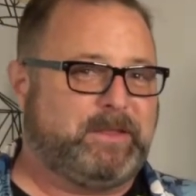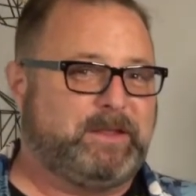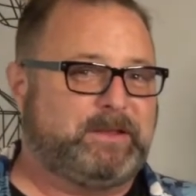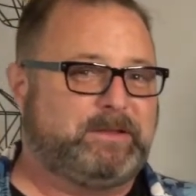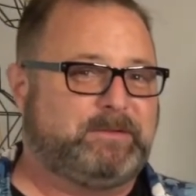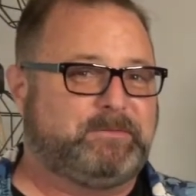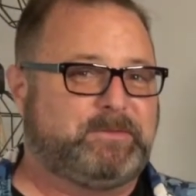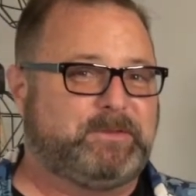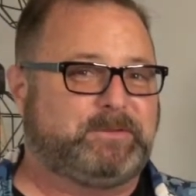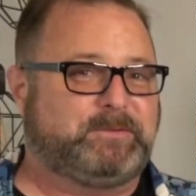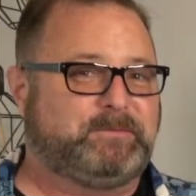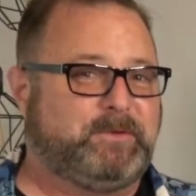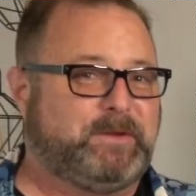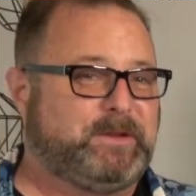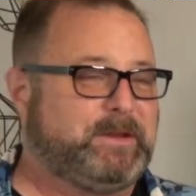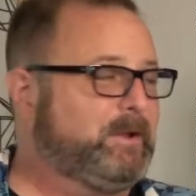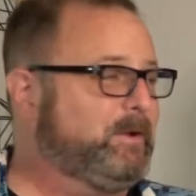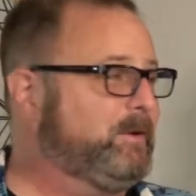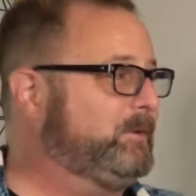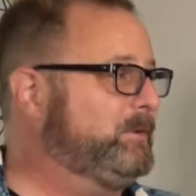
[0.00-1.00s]
end of this
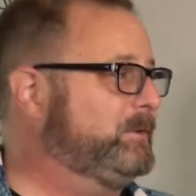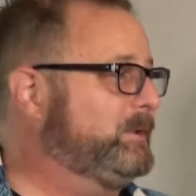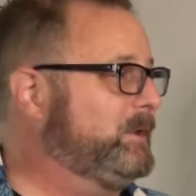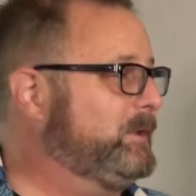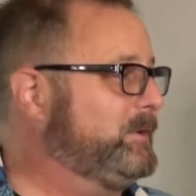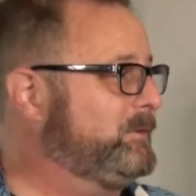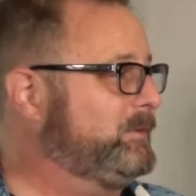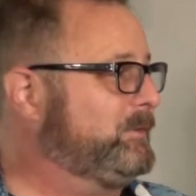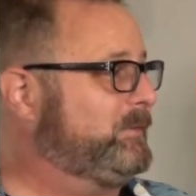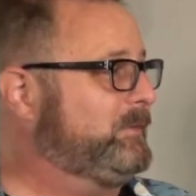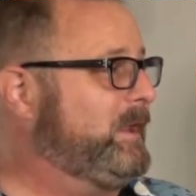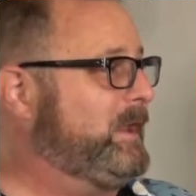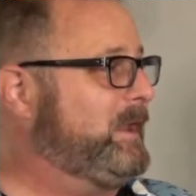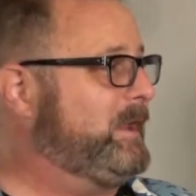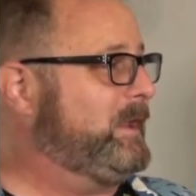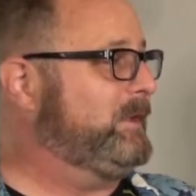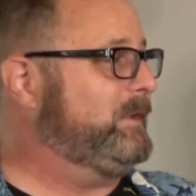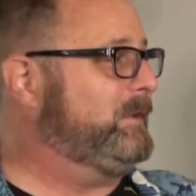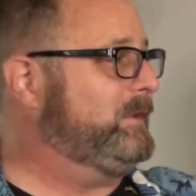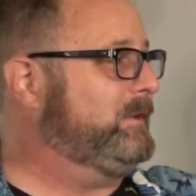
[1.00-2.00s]
video, you'll
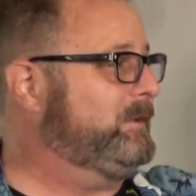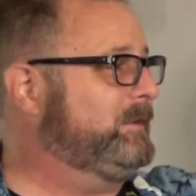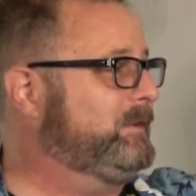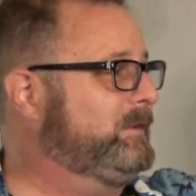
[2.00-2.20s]
understand